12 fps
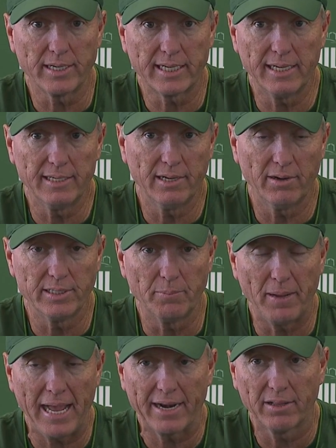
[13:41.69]
You get in there and you
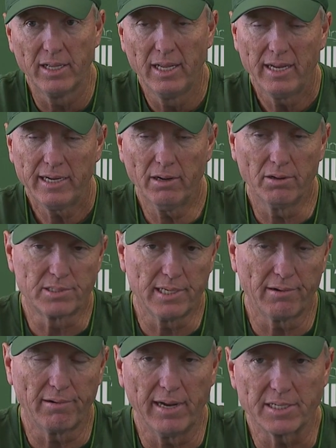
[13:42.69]
battle. You know, it's
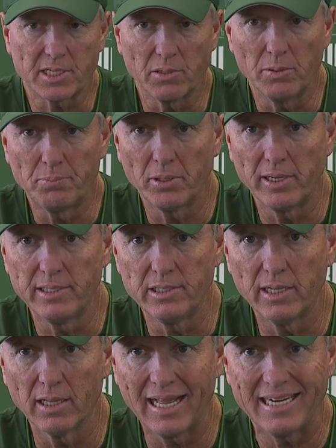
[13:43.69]
interesting. We put in
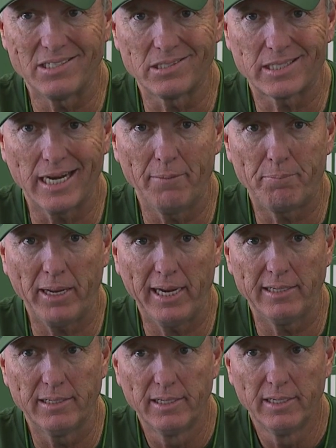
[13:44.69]
Elijah
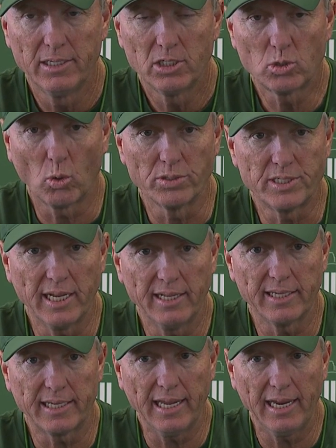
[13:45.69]
Champagne towards the end of
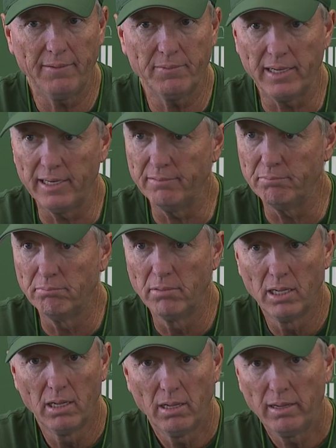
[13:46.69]
the game and.
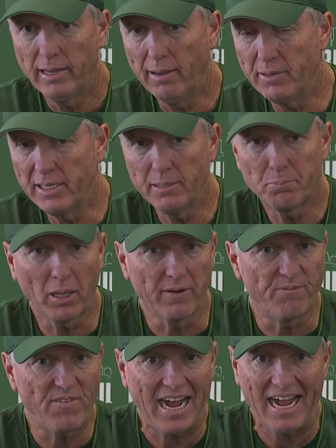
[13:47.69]
I mean, he played
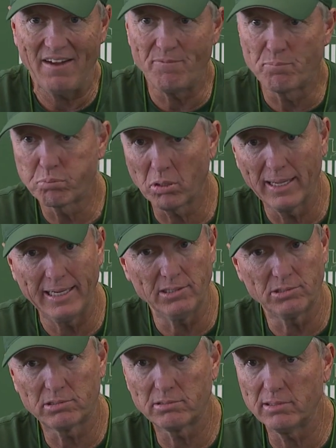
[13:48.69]
five
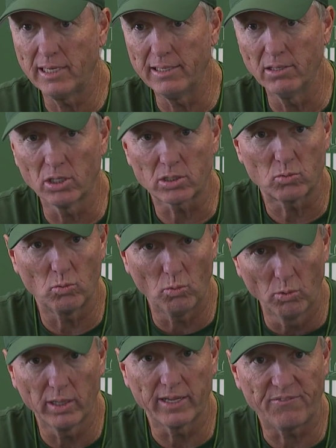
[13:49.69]
plays and looked
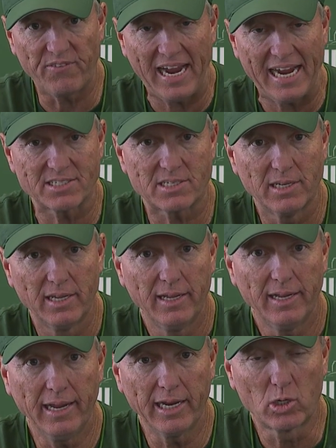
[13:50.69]
really fast
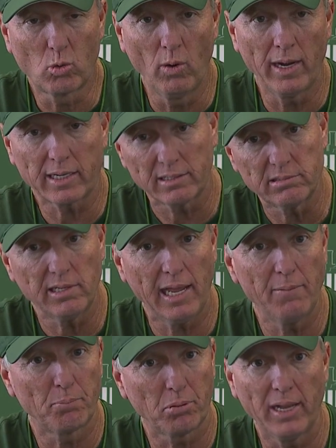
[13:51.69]
and quick because he
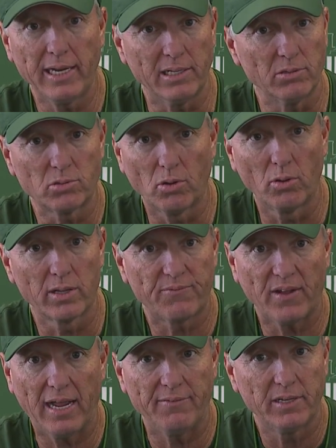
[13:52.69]
hadn't played. Those are only
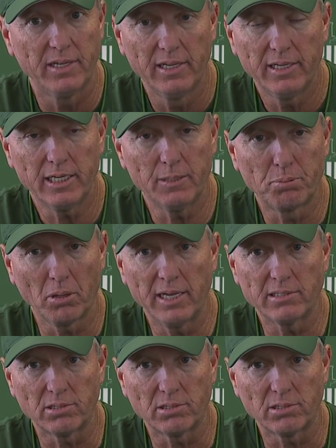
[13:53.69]
five he plays.